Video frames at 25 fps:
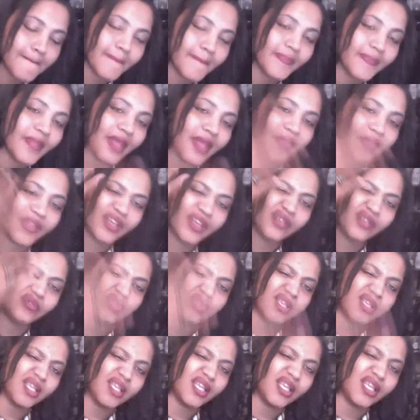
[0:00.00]
and the
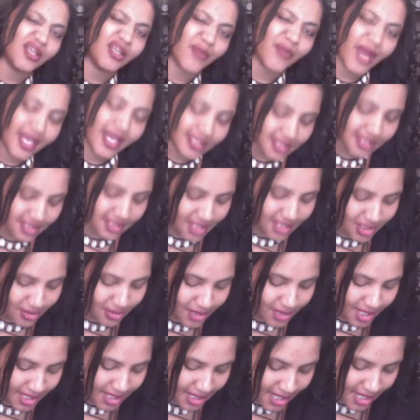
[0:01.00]
Kundalini raises and you
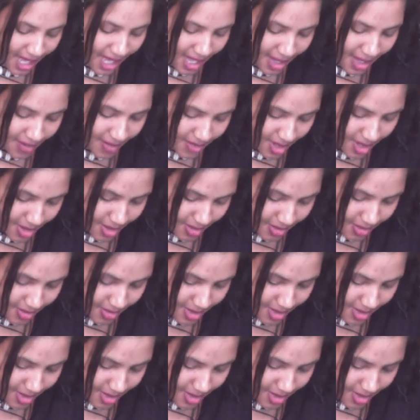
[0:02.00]
get the download.